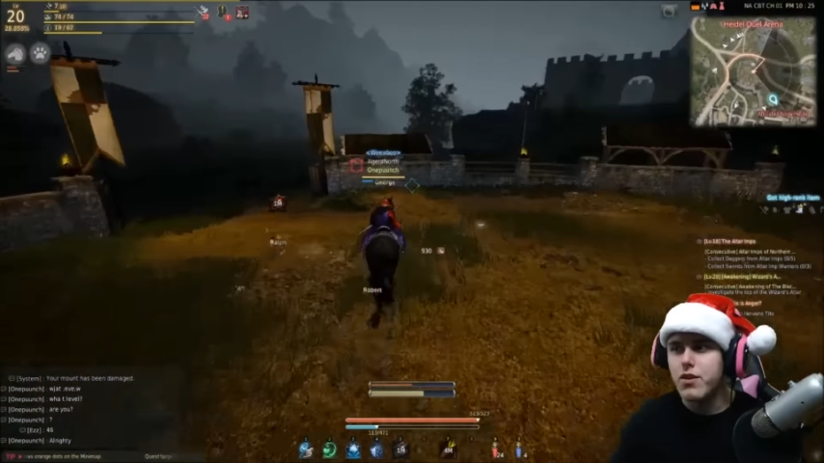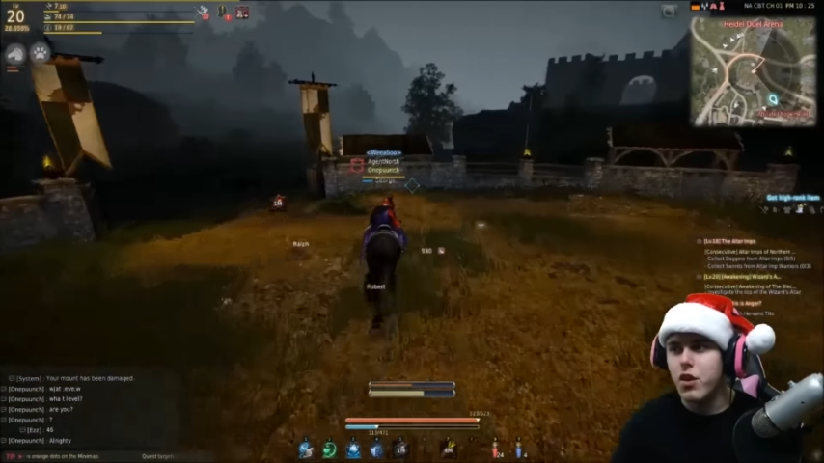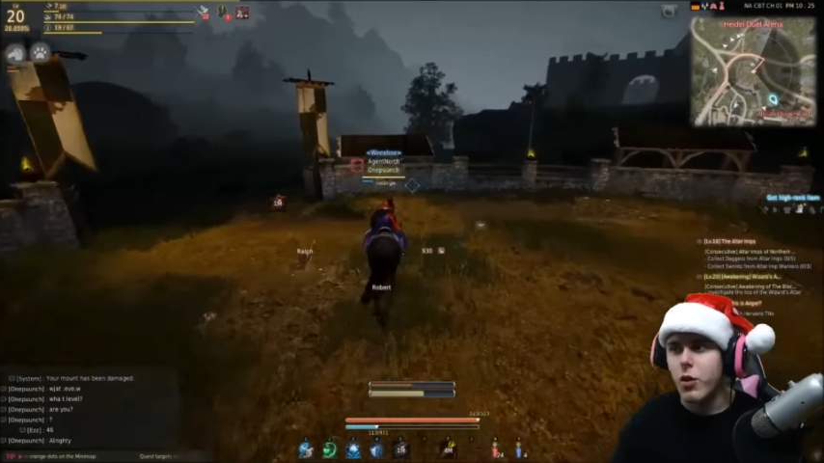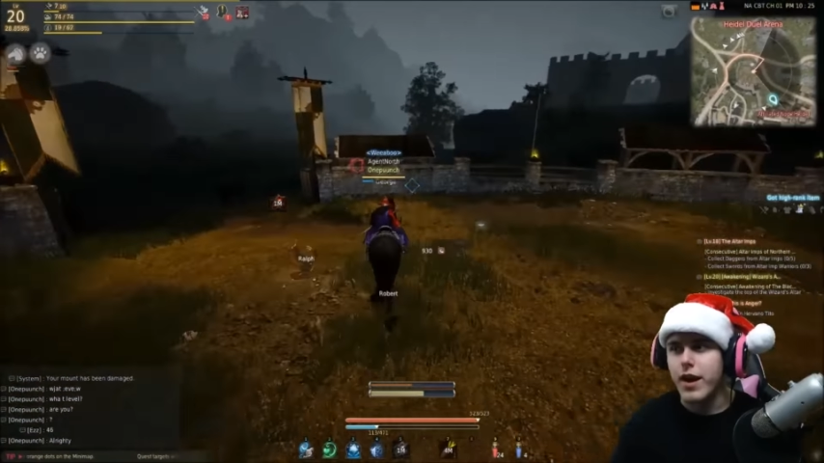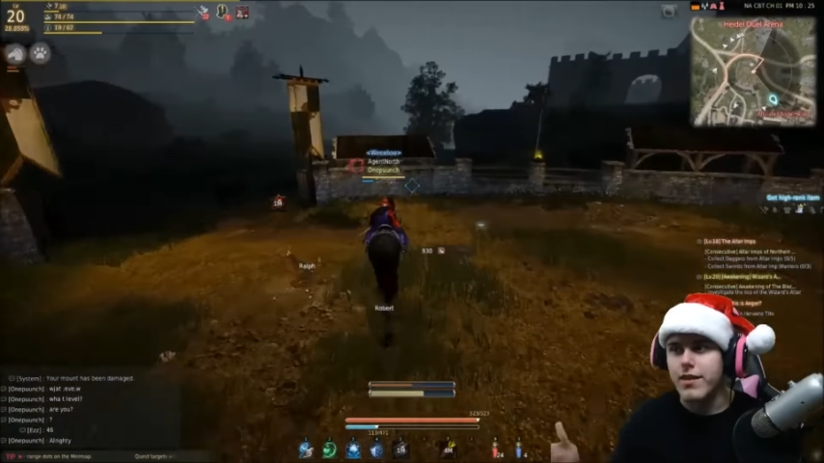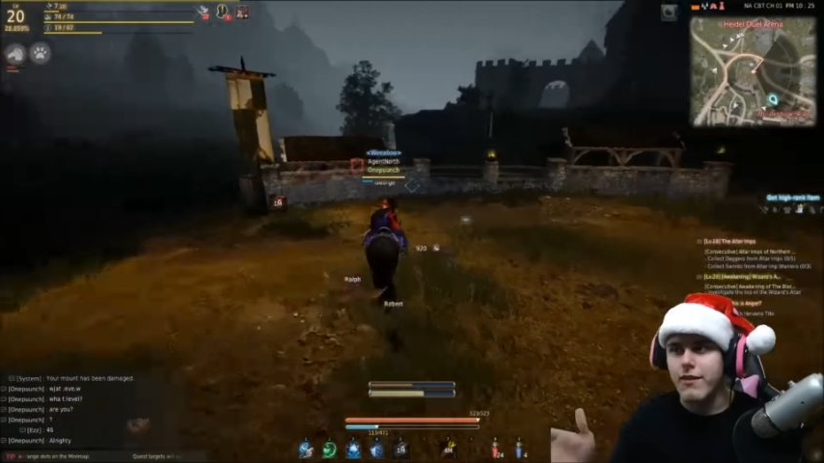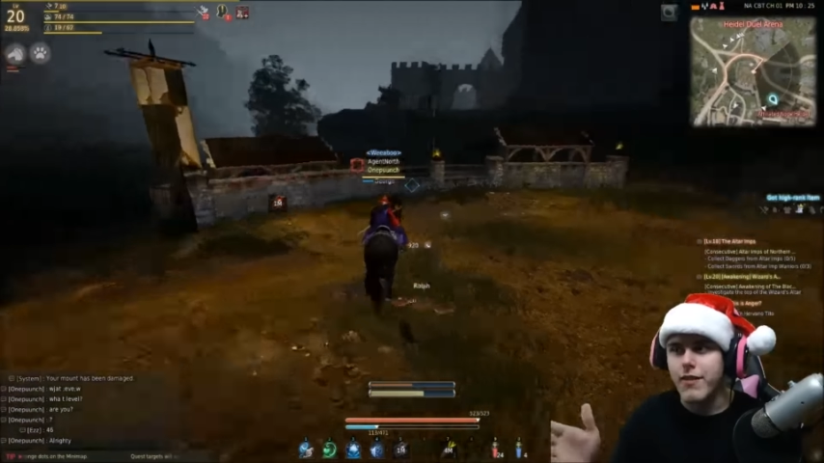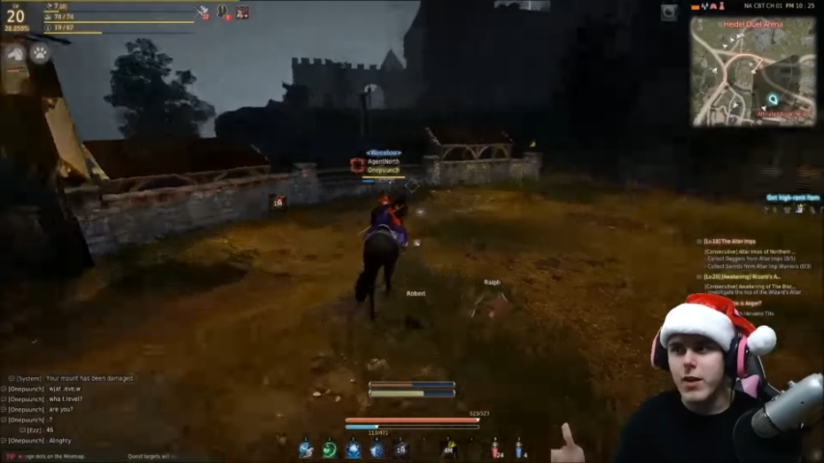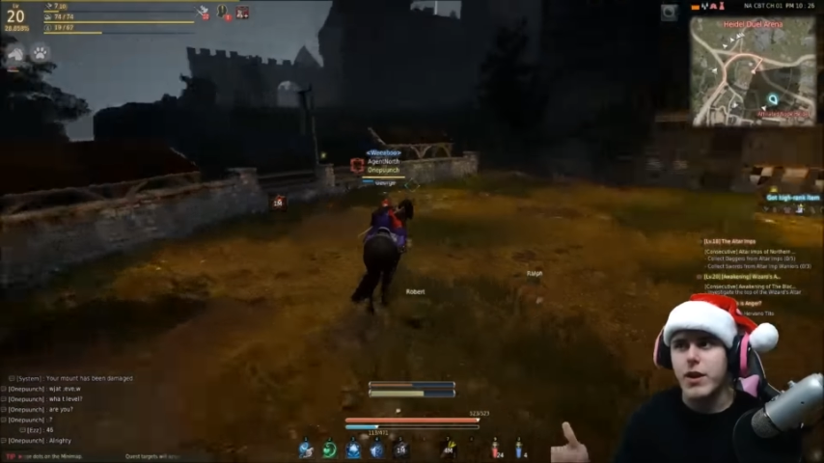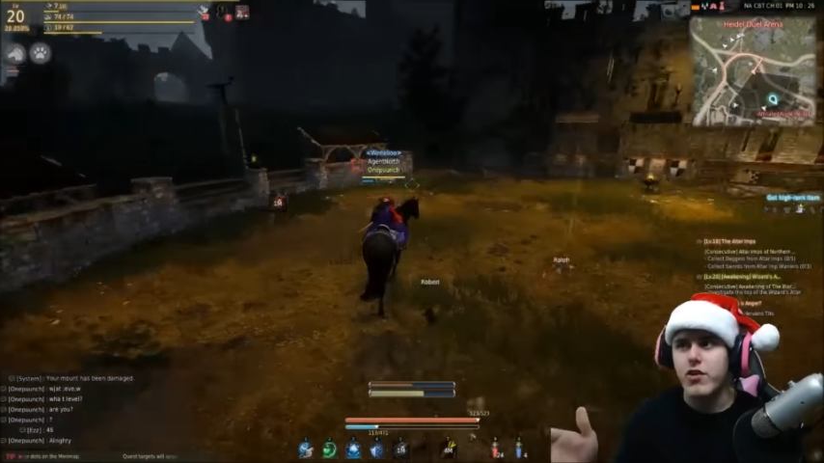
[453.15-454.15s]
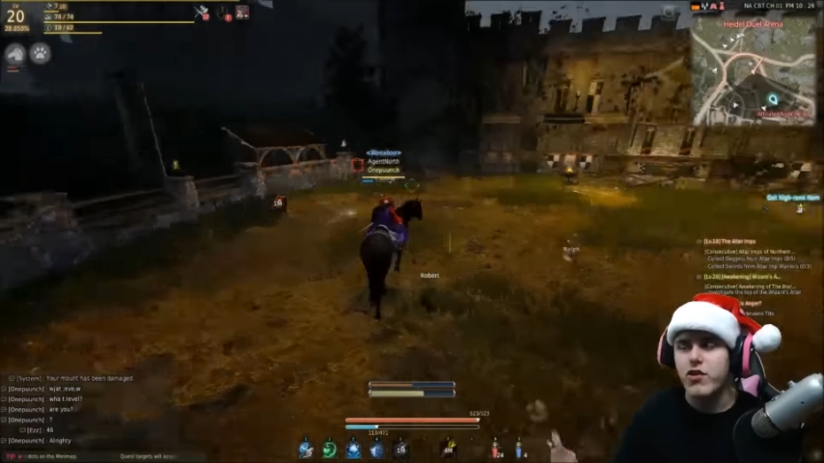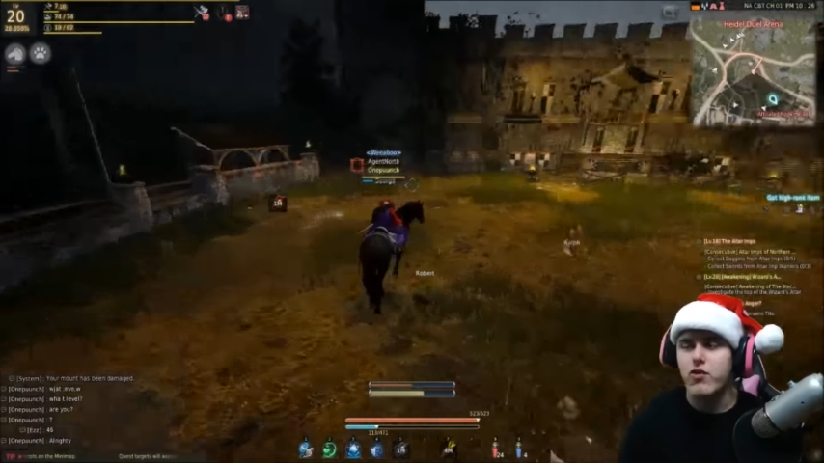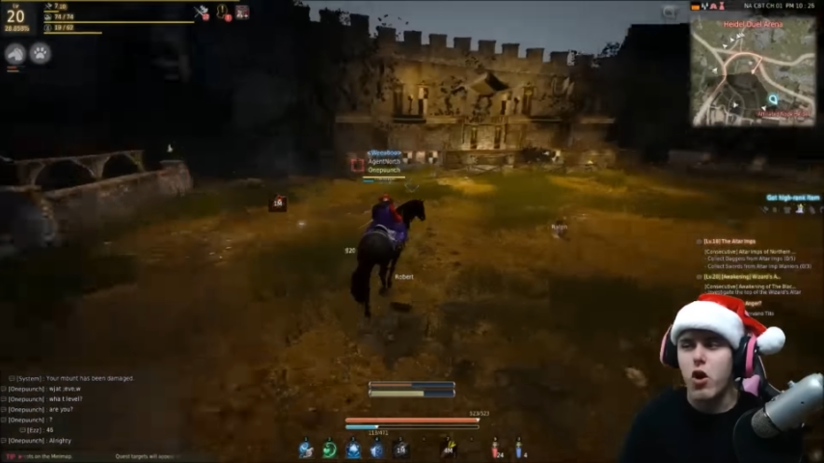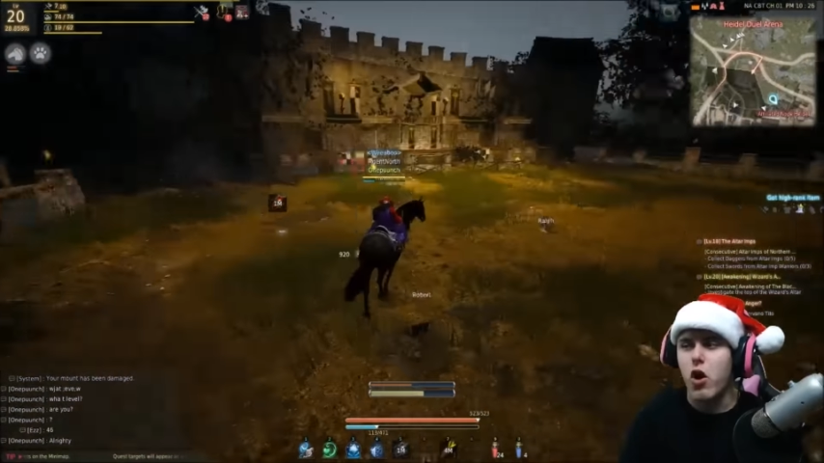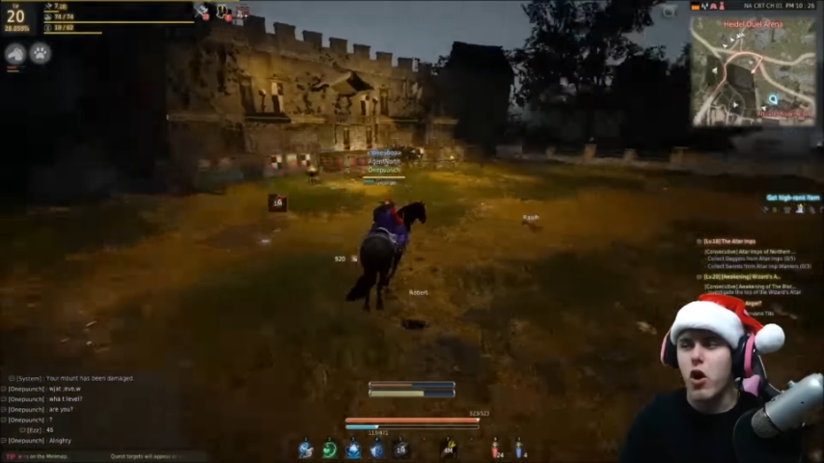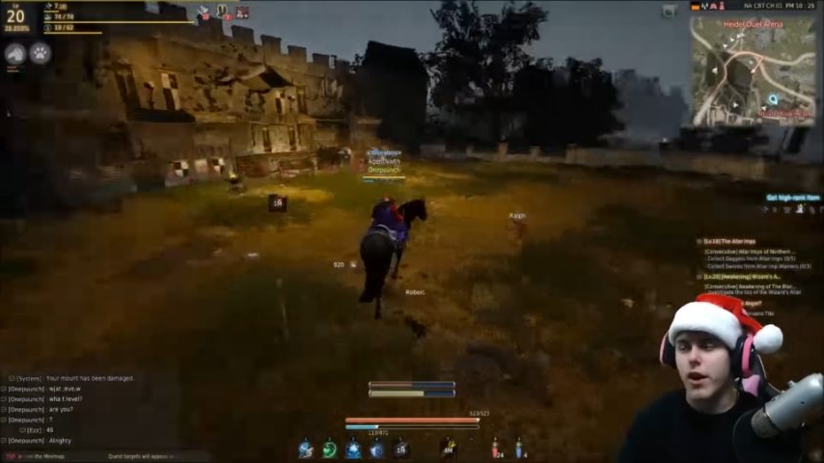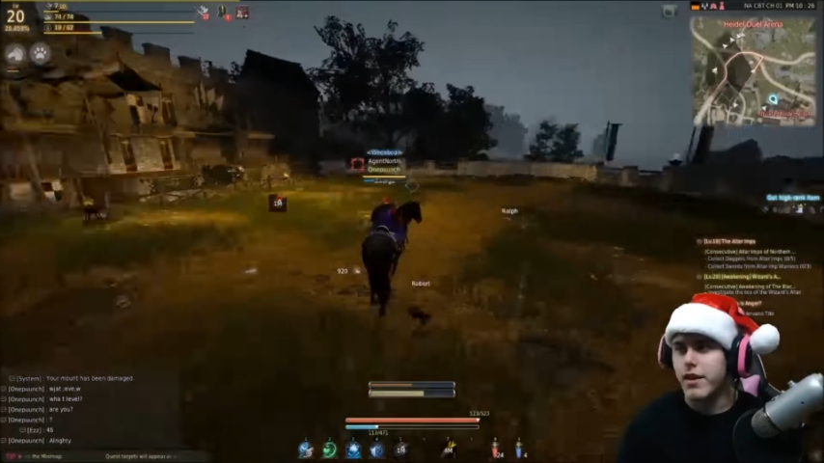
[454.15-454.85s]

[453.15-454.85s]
So it's very strong,